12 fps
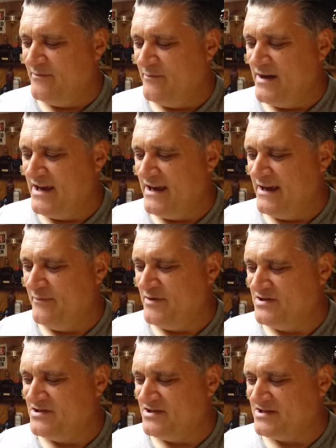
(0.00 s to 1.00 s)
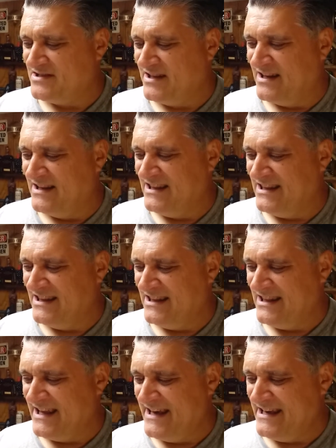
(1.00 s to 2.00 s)
Maybe just the
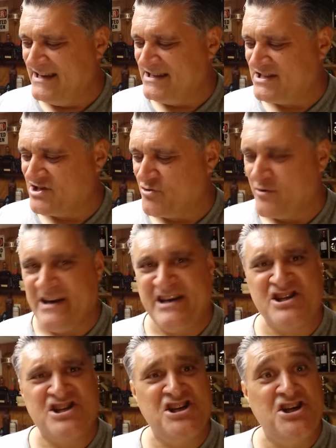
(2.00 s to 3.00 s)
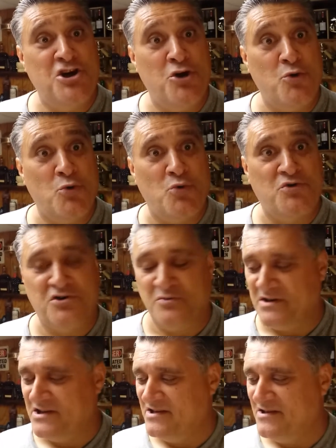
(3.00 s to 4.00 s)
lightest greenish hue to
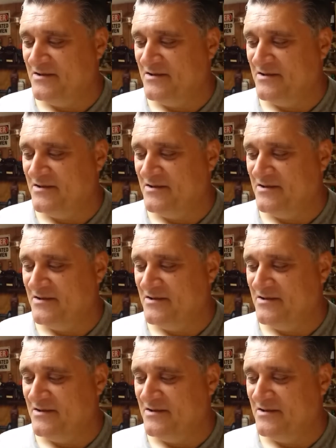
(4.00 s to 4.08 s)
it.